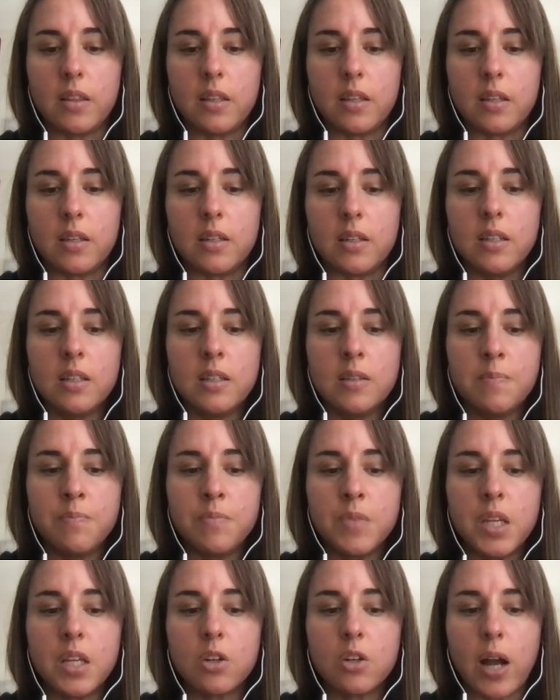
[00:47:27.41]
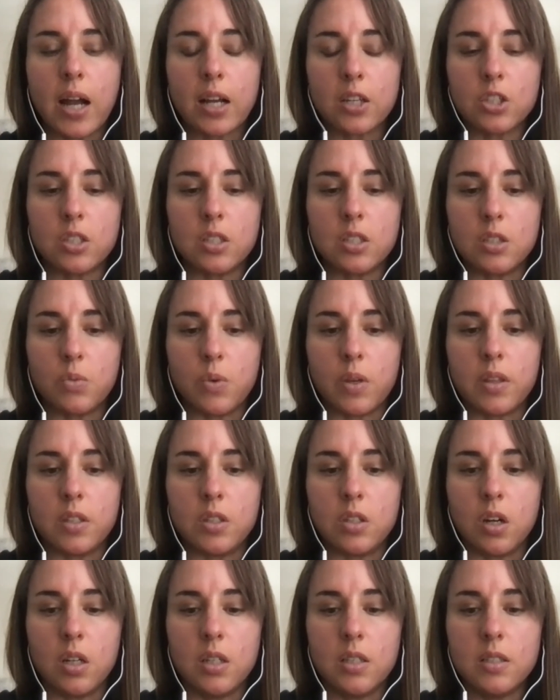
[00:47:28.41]
The interactions with
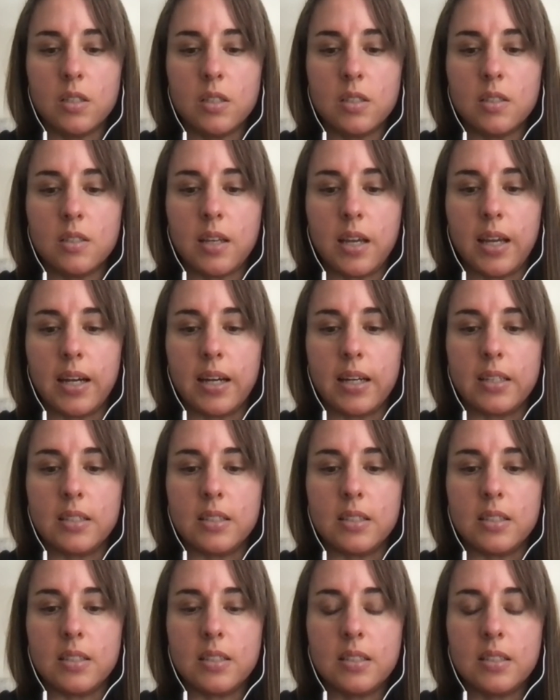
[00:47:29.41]
adults and